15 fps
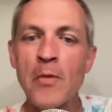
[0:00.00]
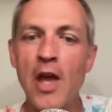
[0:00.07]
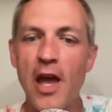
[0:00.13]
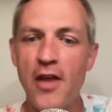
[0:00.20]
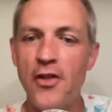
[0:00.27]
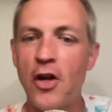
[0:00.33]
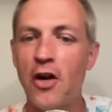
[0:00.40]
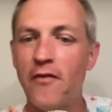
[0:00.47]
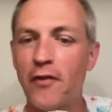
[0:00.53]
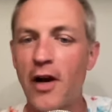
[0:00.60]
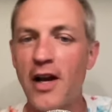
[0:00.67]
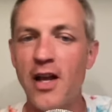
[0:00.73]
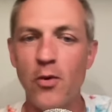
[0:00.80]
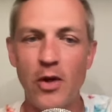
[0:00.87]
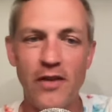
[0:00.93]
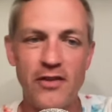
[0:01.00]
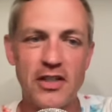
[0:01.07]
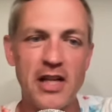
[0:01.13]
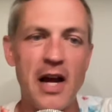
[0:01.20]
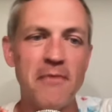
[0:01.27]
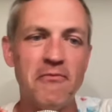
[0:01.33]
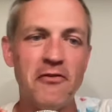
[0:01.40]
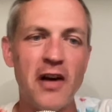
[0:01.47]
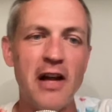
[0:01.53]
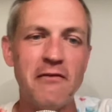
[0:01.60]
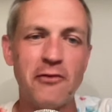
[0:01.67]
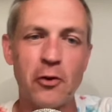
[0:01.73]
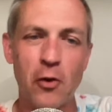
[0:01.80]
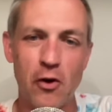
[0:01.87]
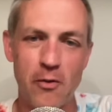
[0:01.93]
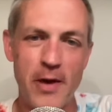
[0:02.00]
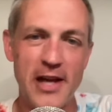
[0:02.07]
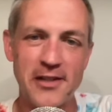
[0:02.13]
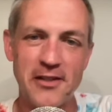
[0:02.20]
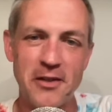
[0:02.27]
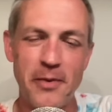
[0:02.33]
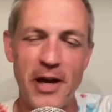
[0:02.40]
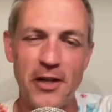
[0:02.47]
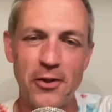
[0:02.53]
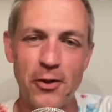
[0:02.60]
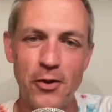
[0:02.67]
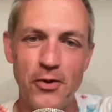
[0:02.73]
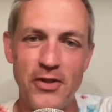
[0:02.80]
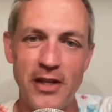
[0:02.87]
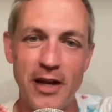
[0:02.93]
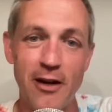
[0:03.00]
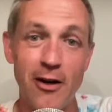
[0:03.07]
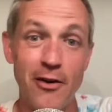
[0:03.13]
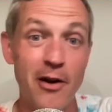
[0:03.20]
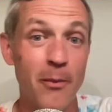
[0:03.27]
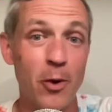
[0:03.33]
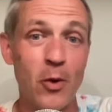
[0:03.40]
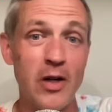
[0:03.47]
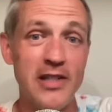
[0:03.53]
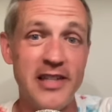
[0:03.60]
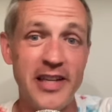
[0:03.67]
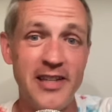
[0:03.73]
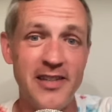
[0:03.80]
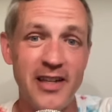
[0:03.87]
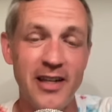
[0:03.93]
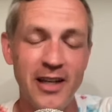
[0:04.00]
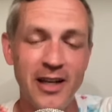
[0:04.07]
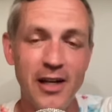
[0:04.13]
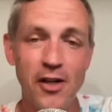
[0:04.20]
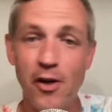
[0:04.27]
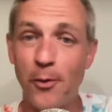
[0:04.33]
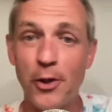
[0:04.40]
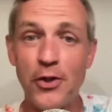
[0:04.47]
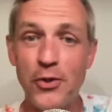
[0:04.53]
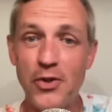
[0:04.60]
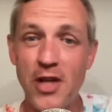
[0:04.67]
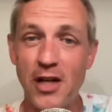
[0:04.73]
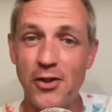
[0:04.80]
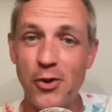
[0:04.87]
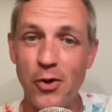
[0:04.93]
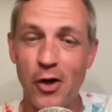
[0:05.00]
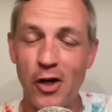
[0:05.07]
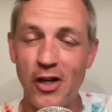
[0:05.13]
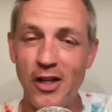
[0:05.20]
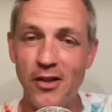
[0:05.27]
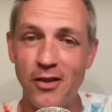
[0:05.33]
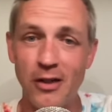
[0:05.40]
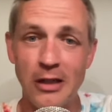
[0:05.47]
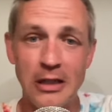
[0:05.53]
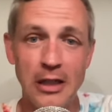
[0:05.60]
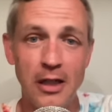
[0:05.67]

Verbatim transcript: And then on Friday, we'll have the top five quarterbacks of the Pat Narduzzi era. Number one's easy. Number two's not too hard either.